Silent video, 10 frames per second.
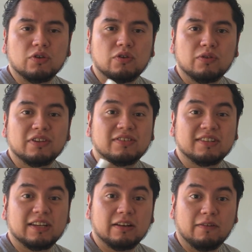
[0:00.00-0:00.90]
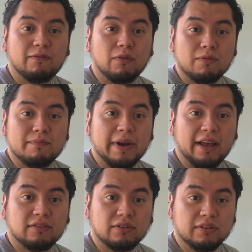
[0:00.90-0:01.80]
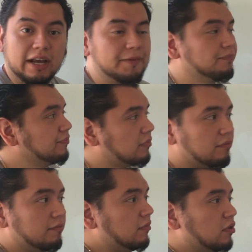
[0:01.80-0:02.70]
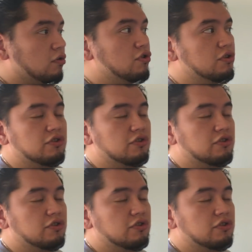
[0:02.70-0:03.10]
do the skill for math today. You